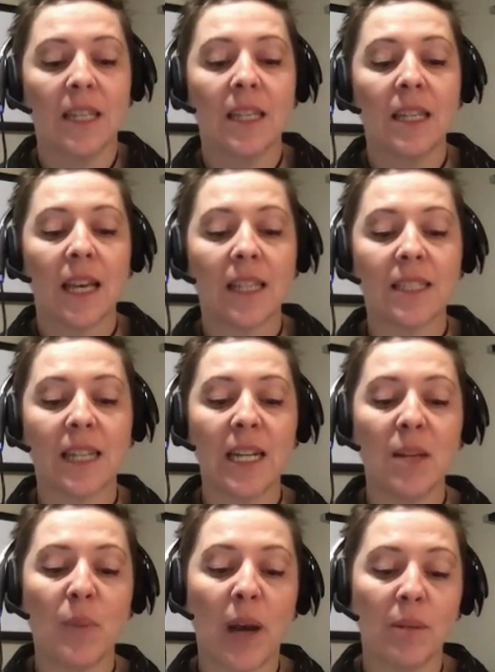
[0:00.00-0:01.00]
A
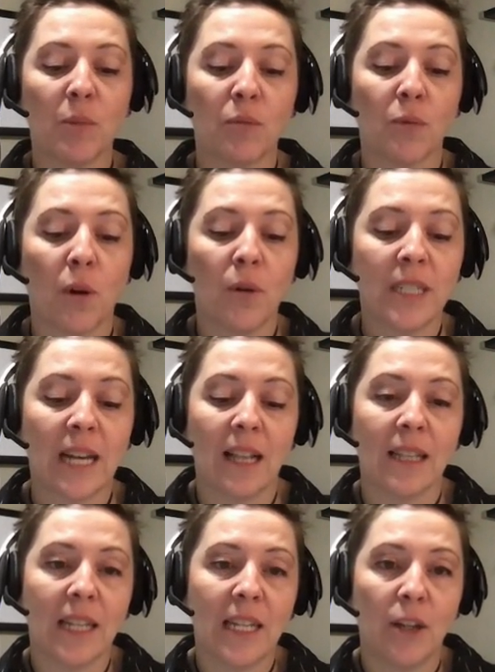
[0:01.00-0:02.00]
study by Monroe et
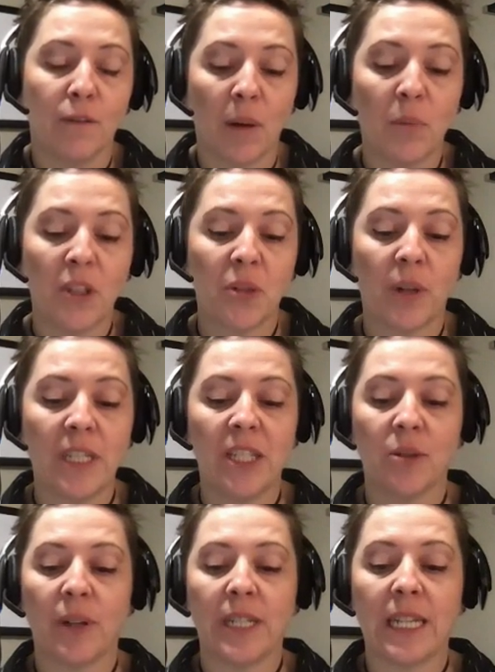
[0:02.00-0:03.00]
al. In November
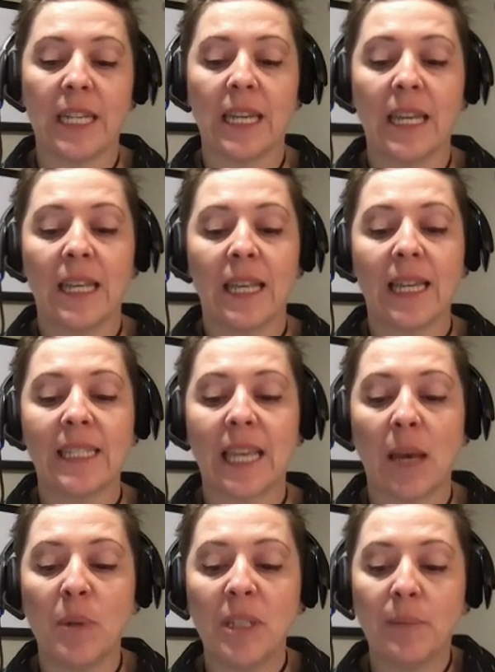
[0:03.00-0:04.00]
2020
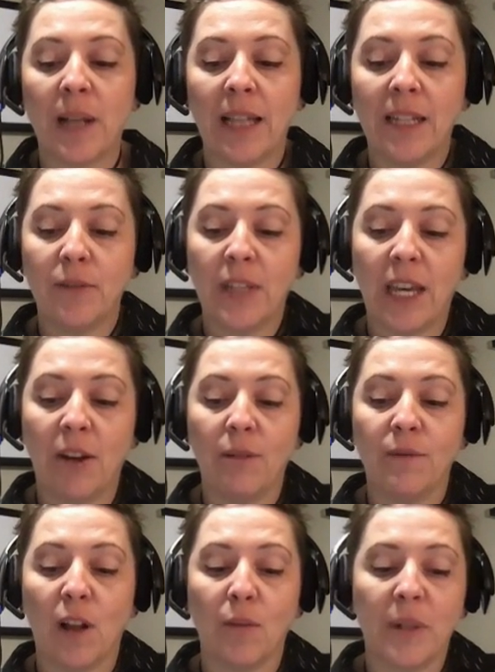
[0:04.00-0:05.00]
examined palliative care
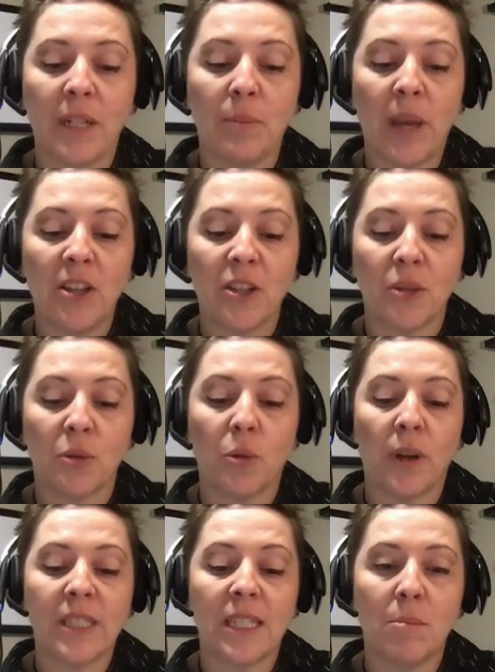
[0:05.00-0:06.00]
involvement in patients
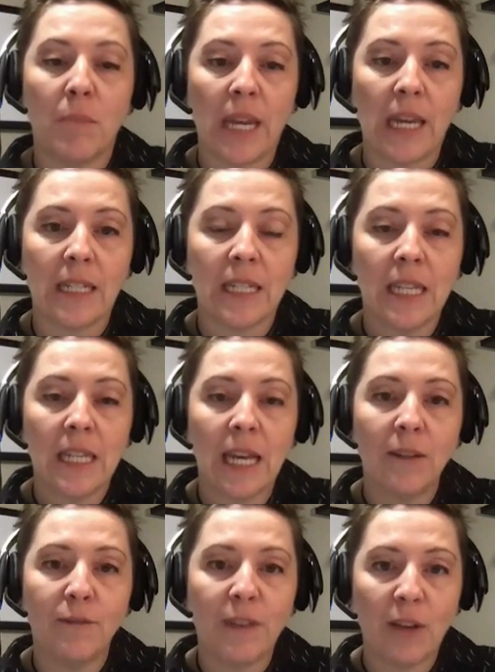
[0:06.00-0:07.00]
requesting MAiD
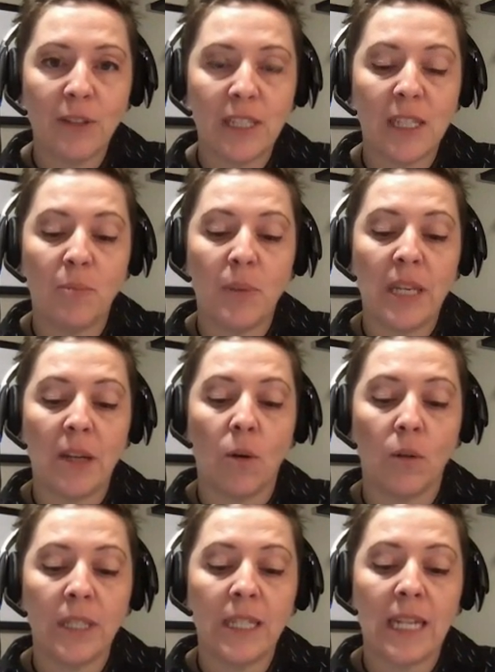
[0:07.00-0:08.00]
and found it to be
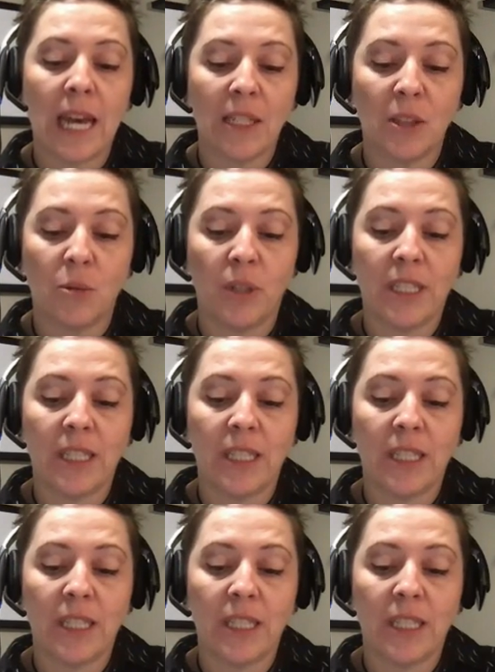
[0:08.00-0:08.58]
wholly inadequate.